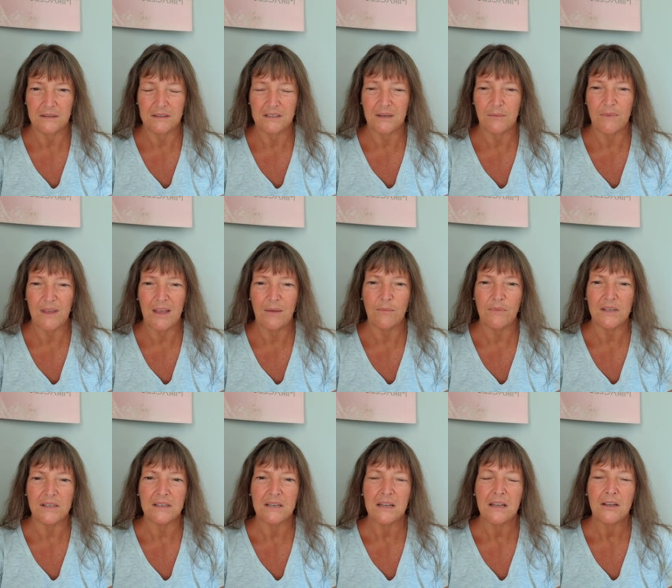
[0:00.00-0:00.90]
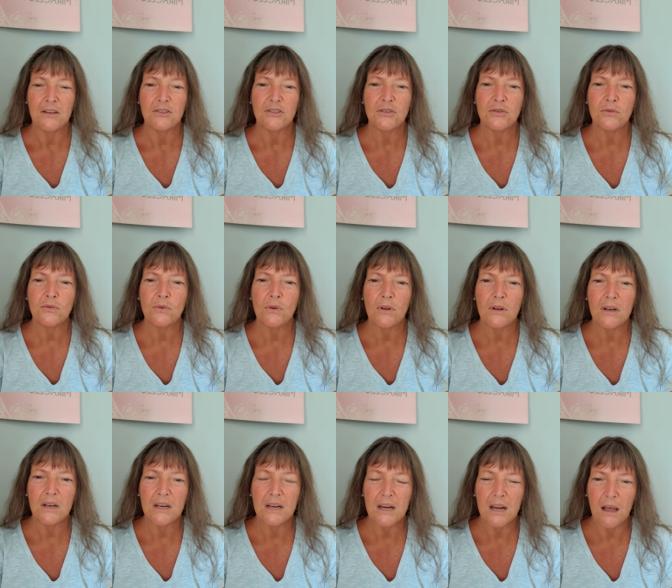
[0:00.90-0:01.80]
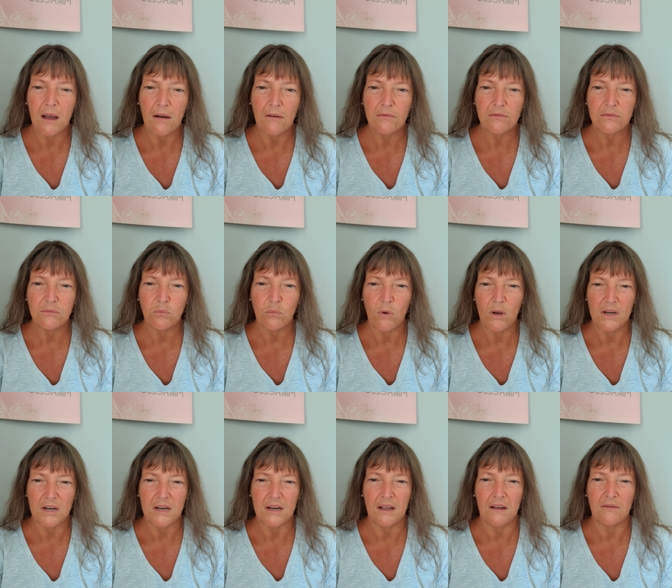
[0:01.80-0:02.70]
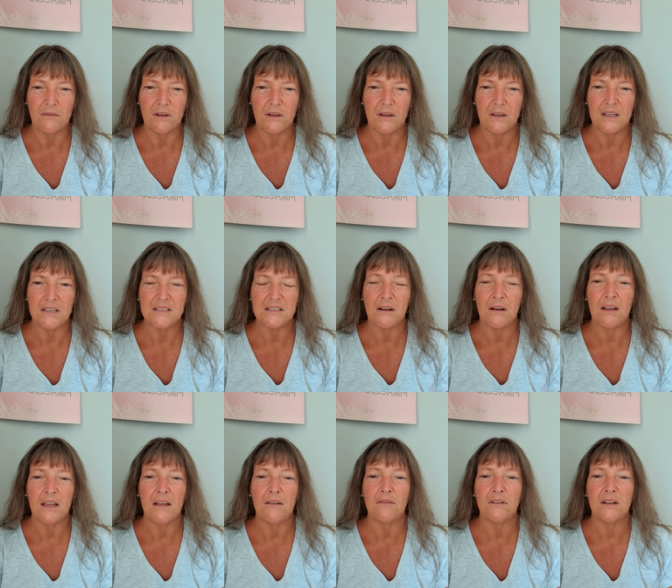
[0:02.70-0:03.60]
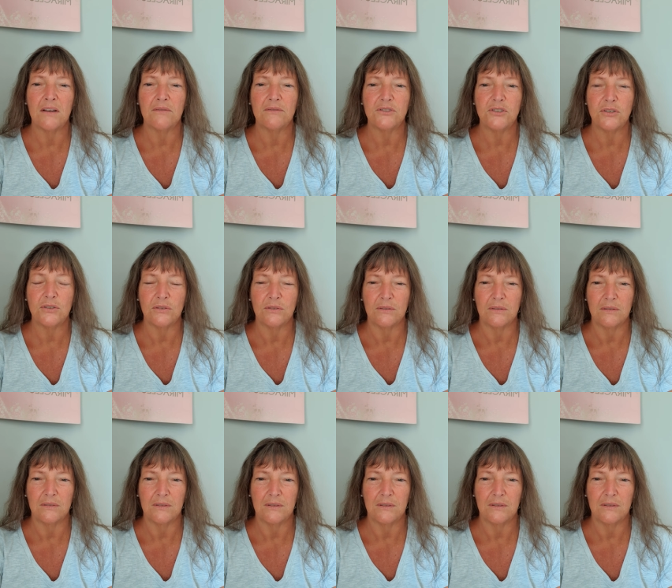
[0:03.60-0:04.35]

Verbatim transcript: commandment to love one another as I have loved you.